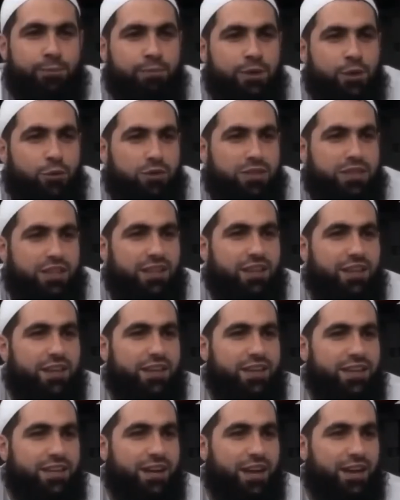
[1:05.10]
he milked,
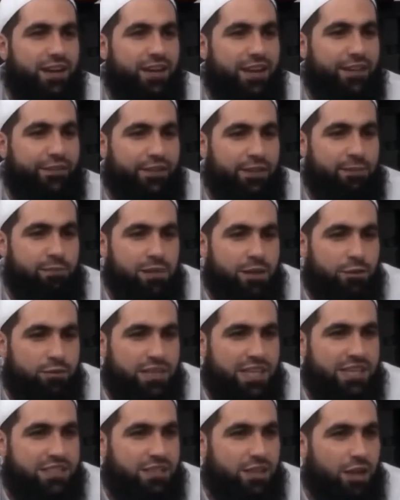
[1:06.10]
you know, if he
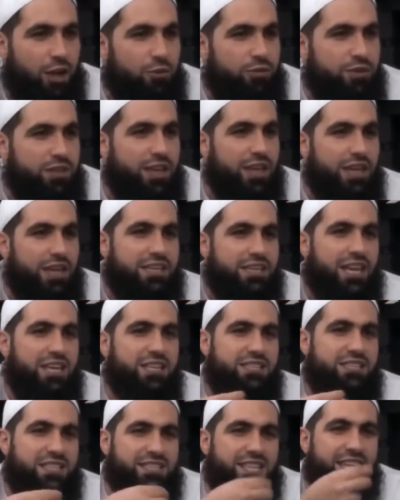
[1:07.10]
milked his goat, they
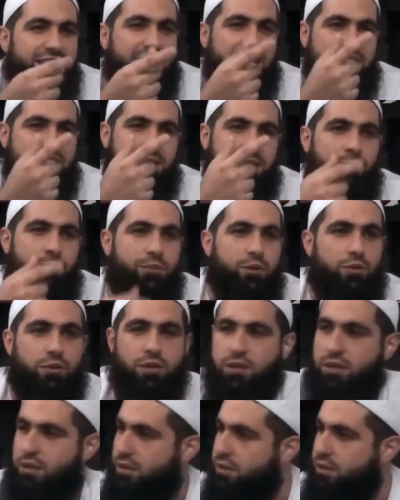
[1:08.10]
used to send us some milk.